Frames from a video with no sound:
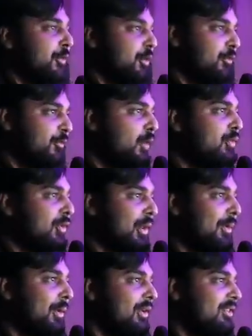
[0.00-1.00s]
for the future.
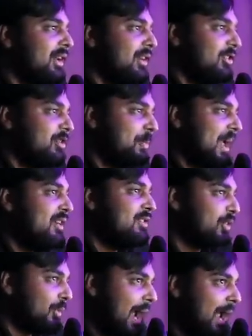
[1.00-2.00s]
Like what is that a
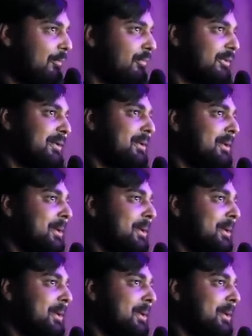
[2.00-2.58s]
spacecraft?